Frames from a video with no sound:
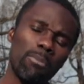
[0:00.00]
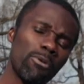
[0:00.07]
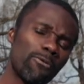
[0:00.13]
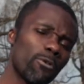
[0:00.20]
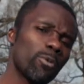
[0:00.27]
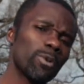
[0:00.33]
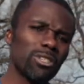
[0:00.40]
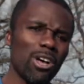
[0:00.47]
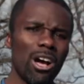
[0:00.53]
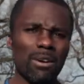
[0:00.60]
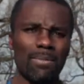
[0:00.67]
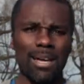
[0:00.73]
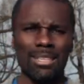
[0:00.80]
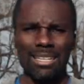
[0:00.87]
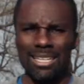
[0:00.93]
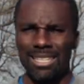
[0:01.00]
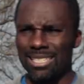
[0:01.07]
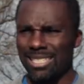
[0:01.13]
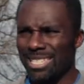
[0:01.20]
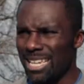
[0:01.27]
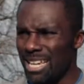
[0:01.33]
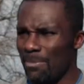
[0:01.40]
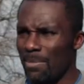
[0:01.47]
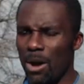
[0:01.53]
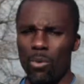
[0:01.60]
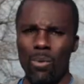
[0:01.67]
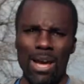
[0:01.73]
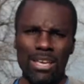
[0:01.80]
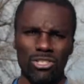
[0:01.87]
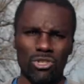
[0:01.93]
But before we talk about that, let's think
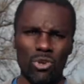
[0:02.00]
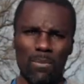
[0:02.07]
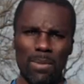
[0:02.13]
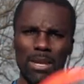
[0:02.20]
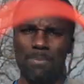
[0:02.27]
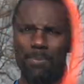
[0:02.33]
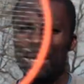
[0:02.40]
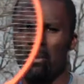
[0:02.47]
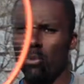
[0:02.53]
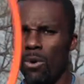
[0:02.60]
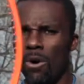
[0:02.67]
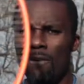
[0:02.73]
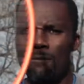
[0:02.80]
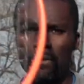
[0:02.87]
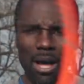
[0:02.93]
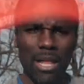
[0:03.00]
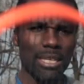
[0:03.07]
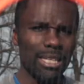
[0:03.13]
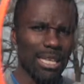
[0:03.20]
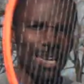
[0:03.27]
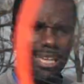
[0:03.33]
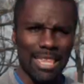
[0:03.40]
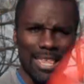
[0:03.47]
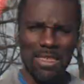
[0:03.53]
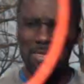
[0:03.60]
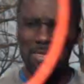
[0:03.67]
about why so many people volley like